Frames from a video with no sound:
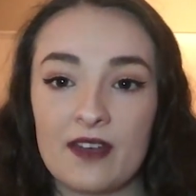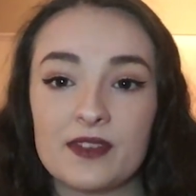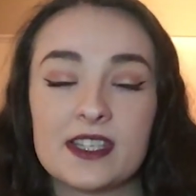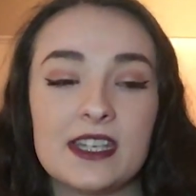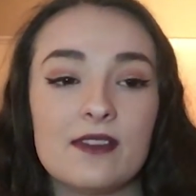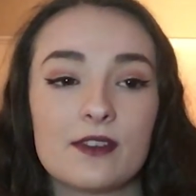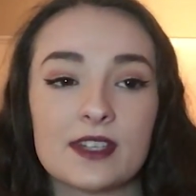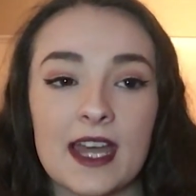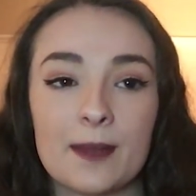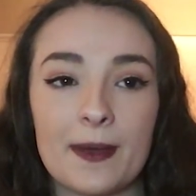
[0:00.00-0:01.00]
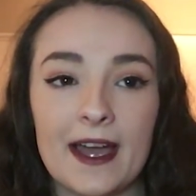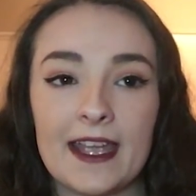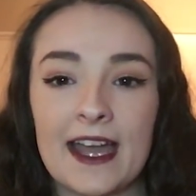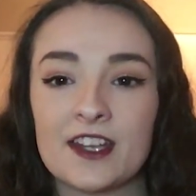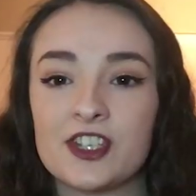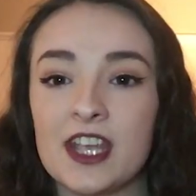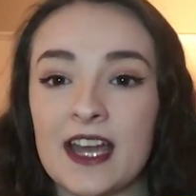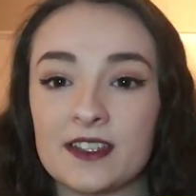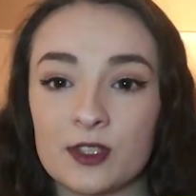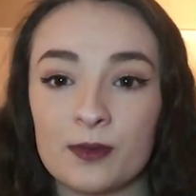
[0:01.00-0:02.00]
and Restivo's alibi actually
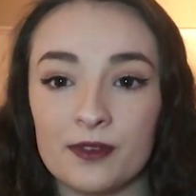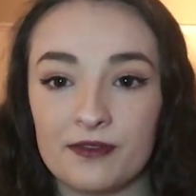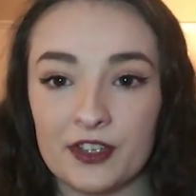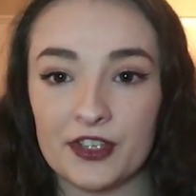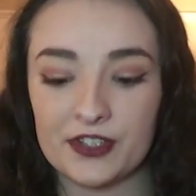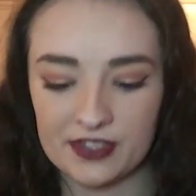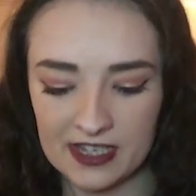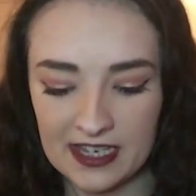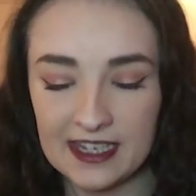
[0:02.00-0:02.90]
adds up at first.